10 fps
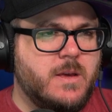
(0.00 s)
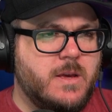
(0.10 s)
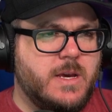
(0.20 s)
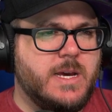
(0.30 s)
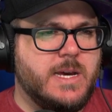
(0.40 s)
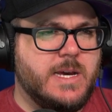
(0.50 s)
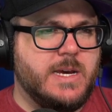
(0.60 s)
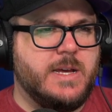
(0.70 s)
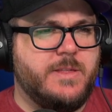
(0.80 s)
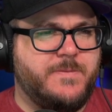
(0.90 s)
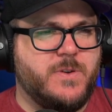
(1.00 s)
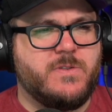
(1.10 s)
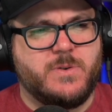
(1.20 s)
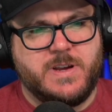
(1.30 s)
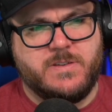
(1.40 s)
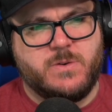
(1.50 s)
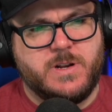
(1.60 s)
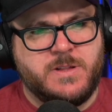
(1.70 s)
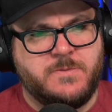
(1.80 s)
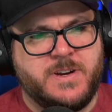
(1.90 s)
The full story is,
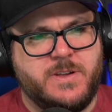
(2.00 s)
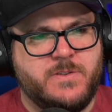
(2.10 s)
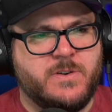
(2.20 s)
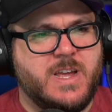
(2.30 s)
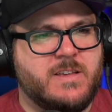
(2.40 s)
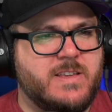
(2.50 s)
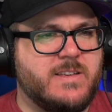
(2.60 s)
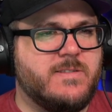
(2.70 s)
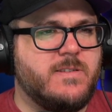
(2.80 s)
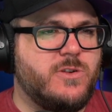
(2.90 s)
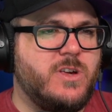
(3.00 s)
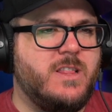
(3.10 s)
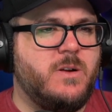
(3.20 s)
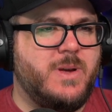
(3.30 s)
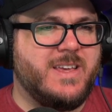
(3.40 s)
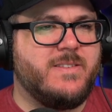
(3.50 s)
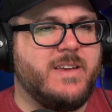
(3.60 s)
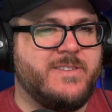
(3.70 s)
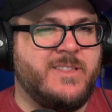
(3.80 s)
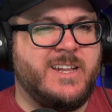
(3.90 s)
according to the Reddit user XX Shalo
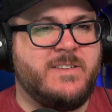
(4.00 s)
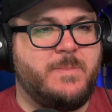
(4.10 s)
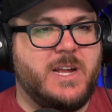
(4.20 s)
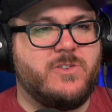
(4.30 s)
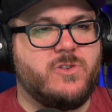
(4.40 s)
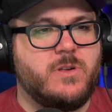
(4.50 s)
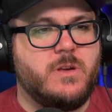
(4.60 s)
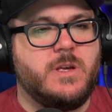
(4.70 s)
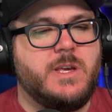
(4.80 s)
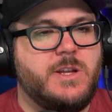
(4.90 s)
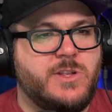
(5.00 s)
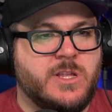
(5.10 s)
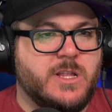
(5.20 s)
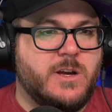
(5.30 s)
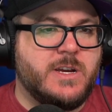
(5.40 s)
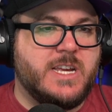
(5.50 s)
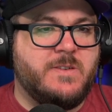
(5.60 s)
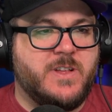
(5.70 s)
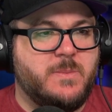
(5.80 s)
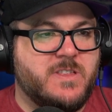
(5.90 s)
XX, the latest patch, the long in
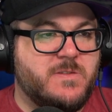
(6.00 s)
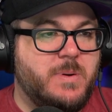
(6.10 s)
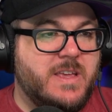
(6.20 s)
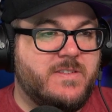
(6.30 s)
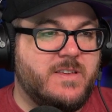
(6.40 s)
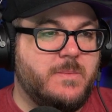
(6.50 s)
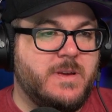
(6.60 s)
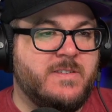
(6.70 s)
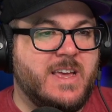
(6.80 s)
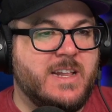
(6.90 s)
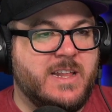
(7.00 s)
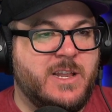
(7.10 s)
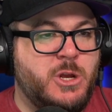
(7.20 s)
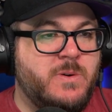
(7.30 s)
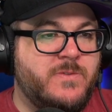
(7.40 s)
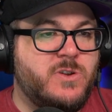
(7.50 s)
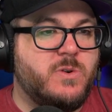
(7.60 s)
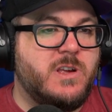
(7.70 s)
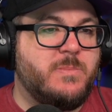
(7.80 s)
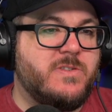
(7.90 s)
development space sim has added a new
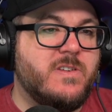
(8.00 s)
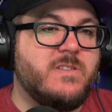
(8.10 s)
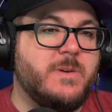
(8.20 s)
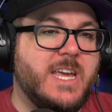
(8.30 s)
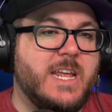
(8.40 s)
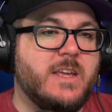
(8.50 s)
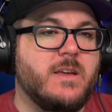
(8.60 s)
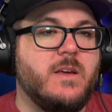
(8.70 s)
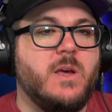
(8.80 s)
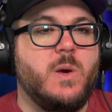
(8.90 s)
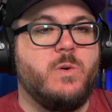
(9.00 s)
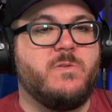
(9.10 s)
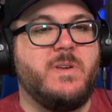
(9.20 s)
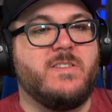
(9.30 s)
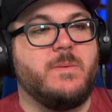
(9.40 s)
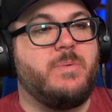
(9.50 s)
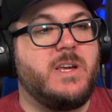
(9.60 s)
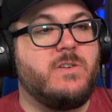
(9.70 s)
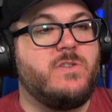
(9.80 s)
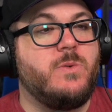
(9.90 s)
inventory and persistent mechanic, which means that
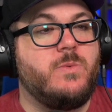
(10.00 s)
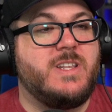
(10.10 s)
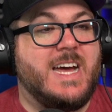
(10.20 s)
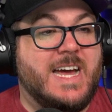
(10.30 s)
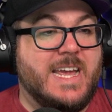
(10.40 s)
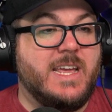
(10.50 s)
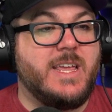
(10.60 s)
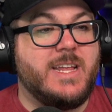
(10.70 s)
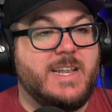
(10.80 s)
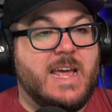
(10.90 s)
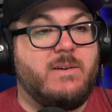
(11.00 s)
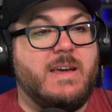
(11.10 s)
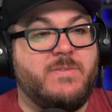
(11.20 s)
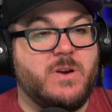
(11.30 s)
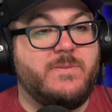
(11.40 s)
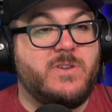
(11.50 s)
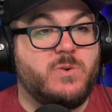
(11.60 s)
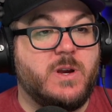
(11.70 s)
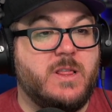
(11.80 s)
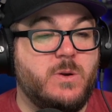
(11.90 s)
players who die can now have their
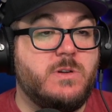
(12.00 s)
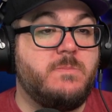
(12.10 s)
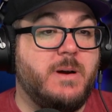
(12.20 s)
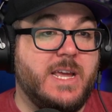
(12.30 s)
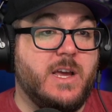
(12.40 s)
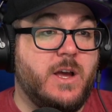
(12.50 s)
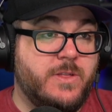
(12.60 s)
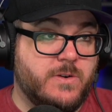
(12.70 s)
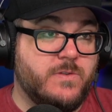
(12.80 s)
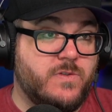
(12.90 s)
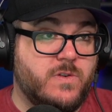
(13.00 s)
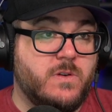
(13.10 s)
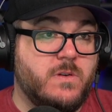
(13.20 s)
inventory looted by others.